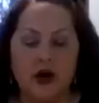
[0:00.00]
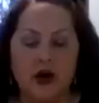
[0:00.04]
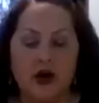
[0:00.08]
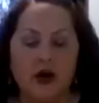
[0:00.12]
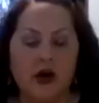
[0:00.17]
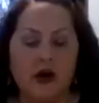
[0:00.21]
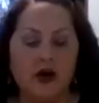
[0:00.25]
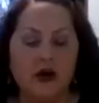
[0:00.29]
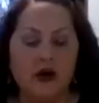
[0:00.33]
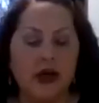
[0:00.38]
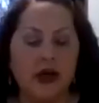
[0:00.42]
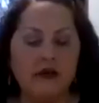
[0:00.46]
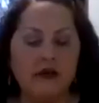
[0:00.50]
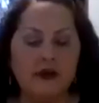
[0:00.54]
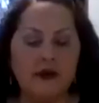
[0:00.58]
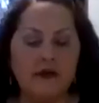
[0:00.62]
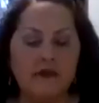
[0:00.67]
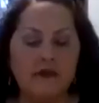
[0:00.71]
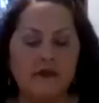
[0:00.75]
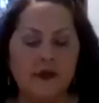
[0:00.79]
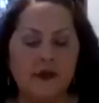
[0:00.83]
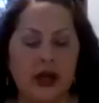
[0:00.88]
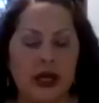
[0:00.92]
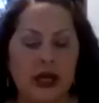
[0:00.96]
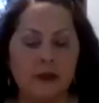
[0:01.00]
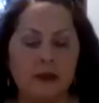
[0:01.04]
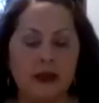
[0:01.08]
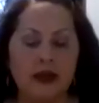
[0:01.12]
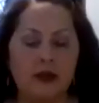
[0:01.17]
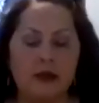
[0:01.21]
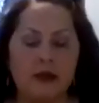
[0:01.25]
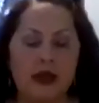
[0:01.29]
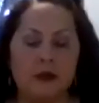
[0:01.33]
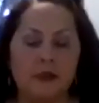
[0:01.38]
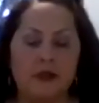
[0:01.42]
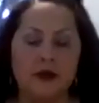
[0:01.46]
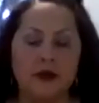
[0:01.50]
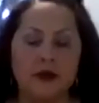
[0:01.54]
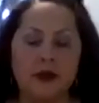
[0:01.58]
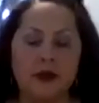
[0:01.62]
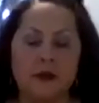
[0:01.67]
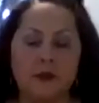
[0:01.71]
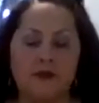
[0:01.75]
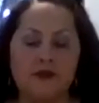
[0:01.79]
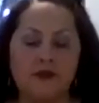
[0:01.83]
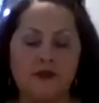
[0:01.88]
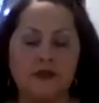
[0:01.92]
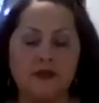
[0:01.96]
or even family members
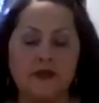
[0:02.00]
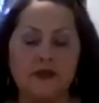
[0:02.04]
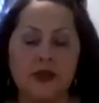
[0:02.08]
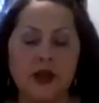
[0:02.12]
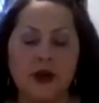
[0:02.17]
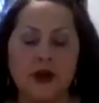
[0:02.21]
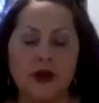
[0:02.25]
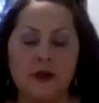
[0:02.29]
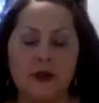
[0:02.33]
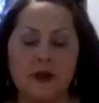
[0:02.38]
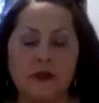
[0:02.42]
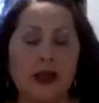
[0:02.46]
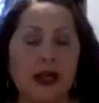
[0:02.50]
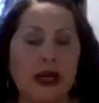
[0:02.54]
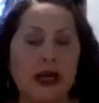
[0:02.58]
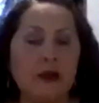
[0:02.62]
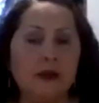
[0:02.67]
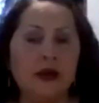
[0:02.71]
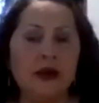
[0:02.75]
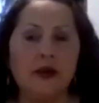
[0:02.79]
blame it